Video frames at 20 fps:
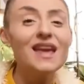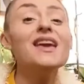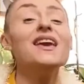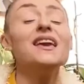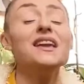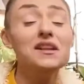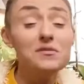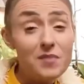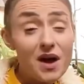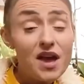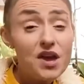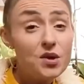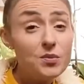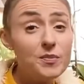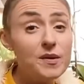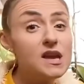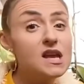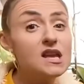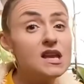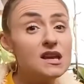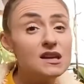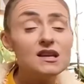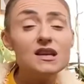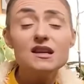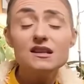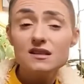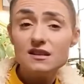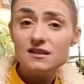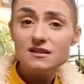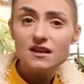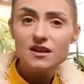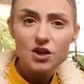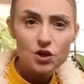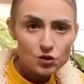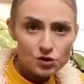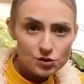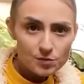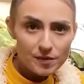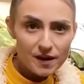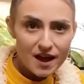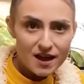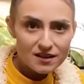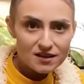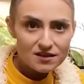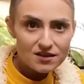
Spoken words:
In my opinion, it is a huge plus